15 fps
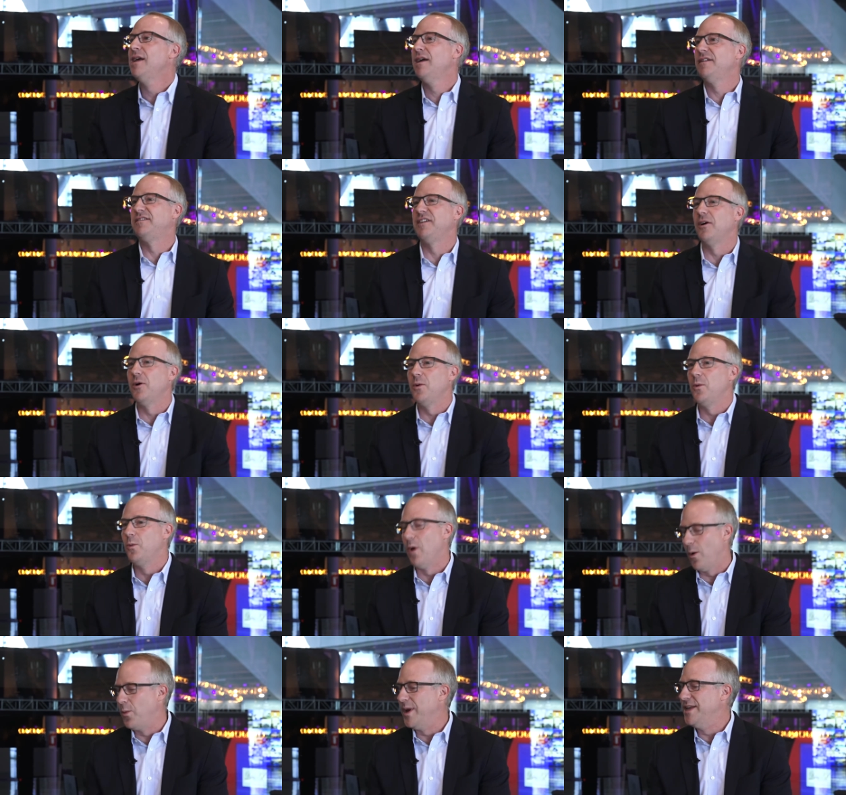So
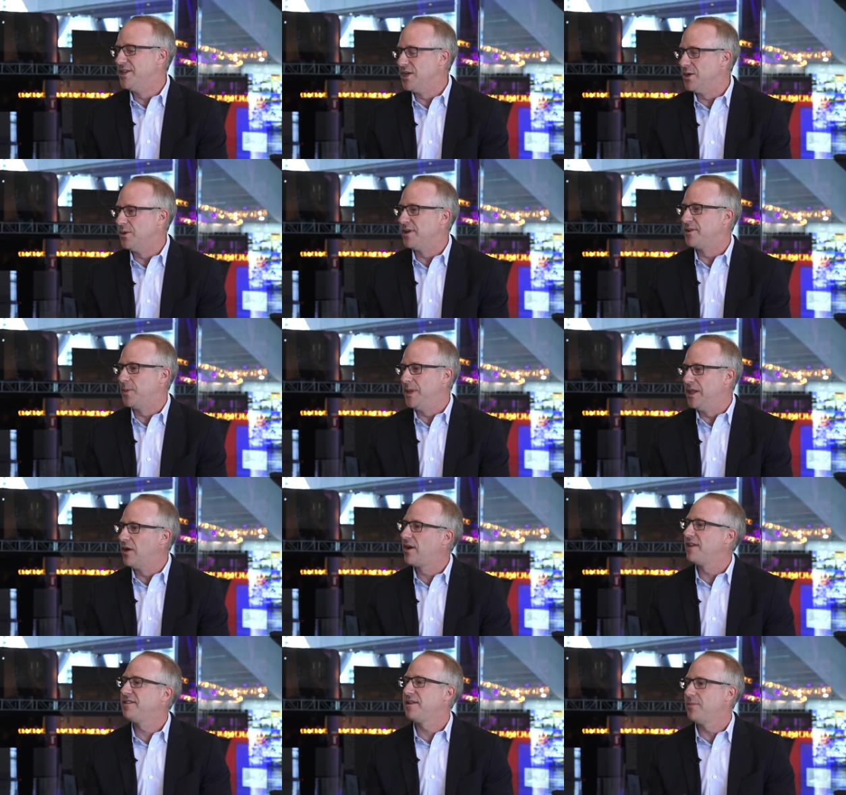what we do is we look
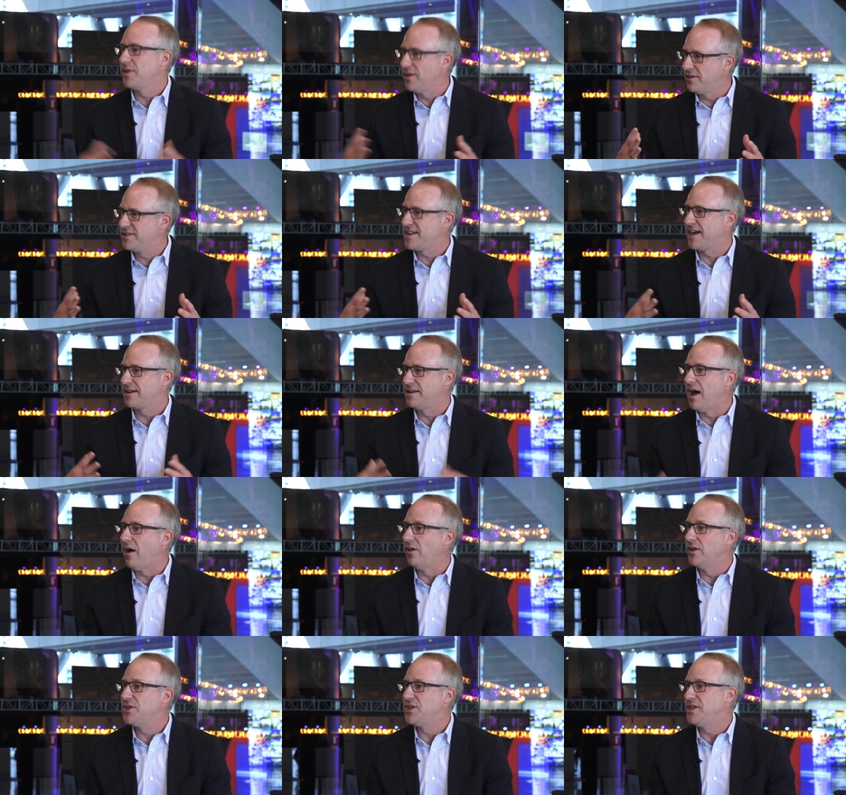at some of those
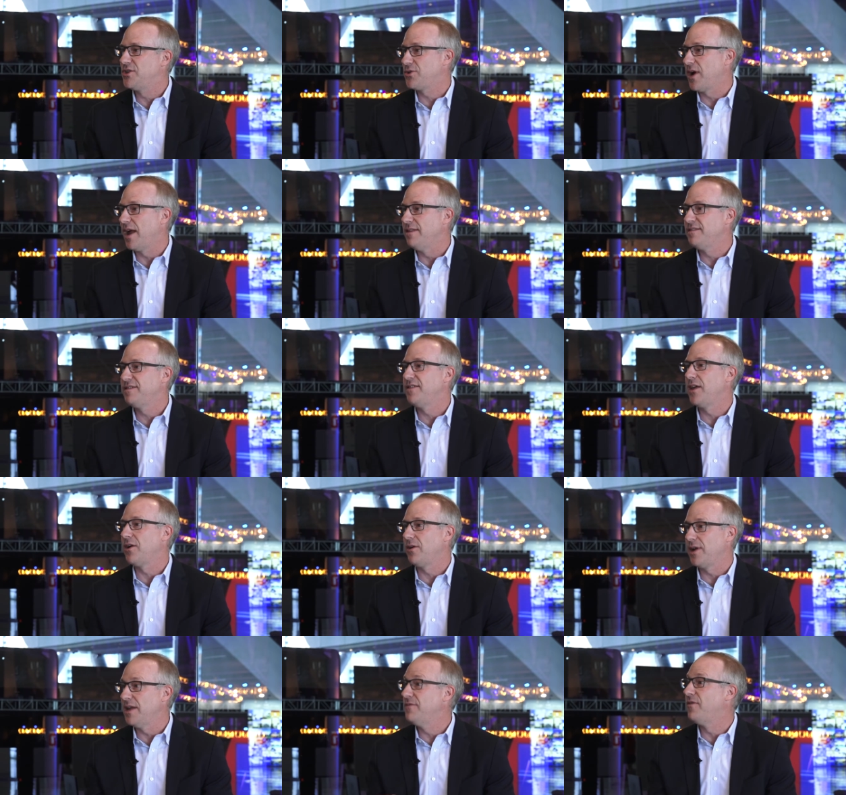technology trends that
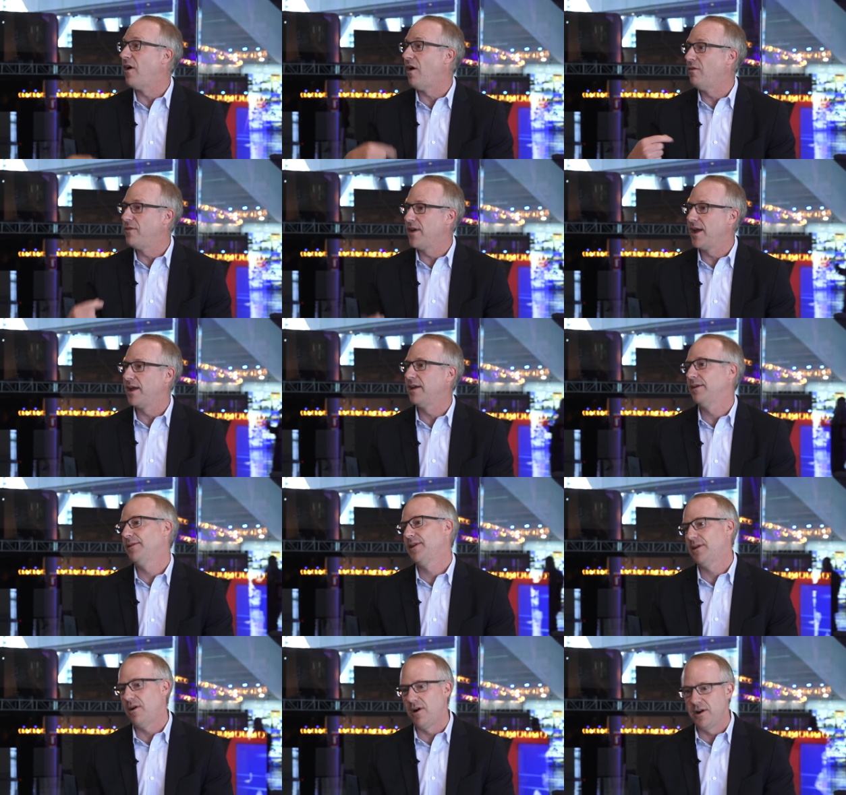are evolving,
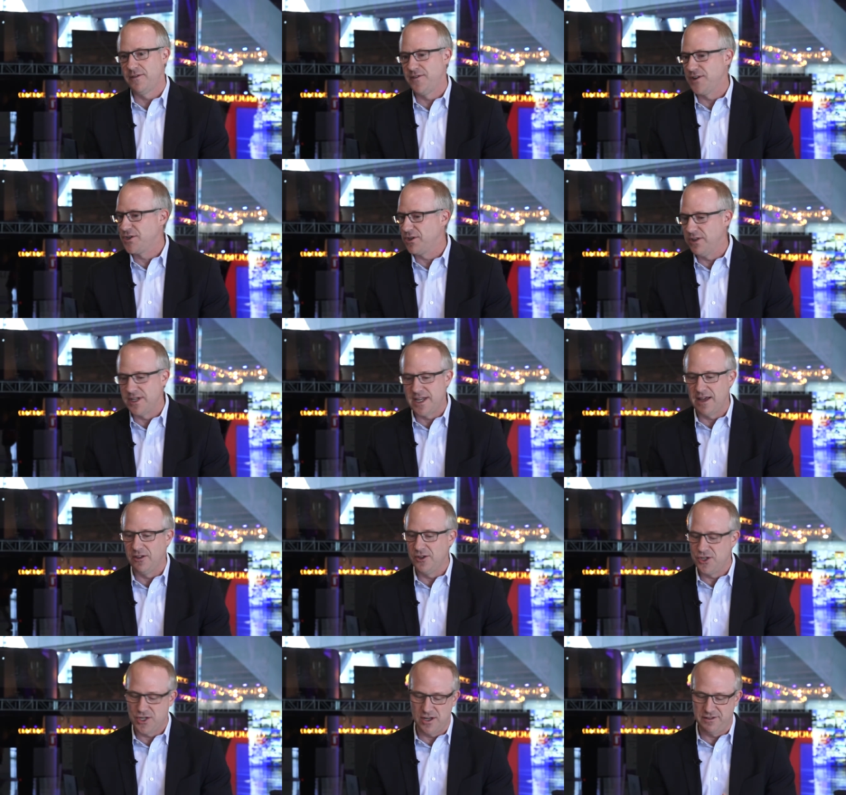artificial
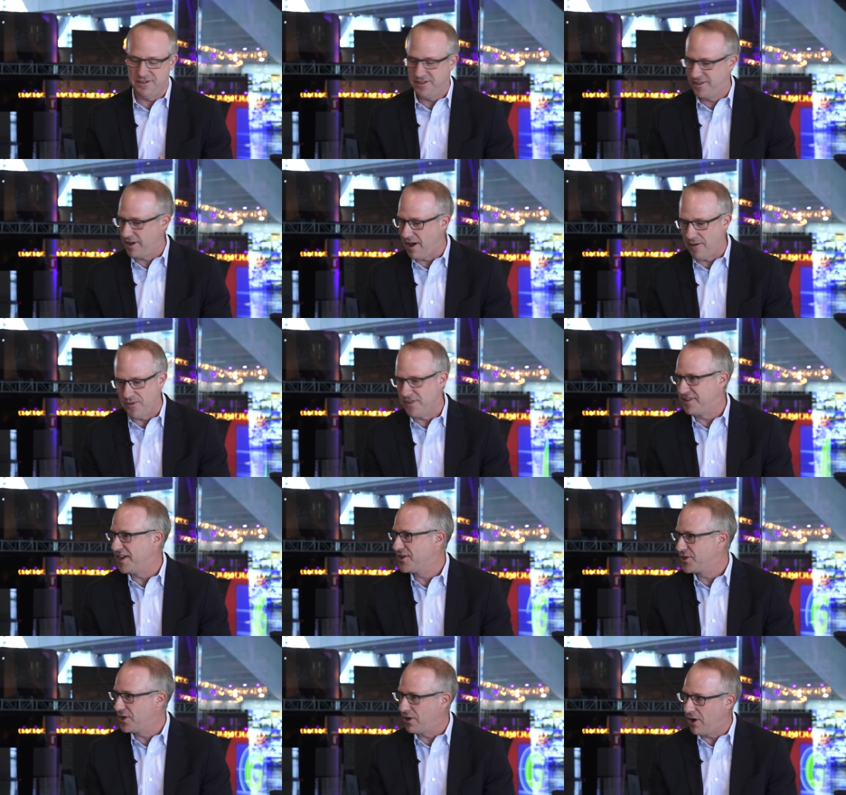intelligence,
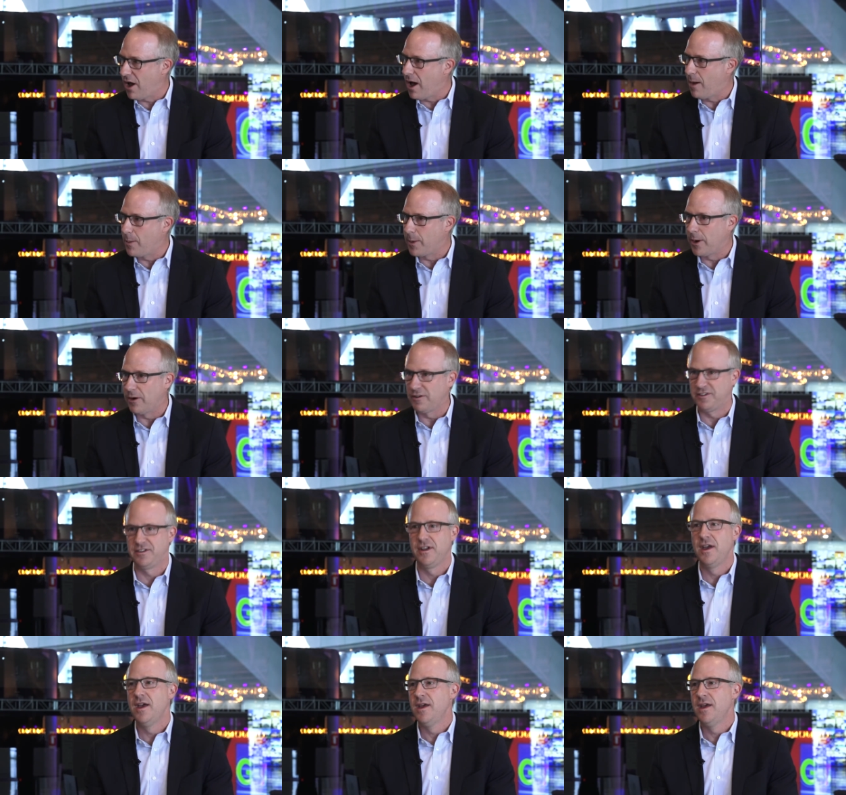conversational commerce,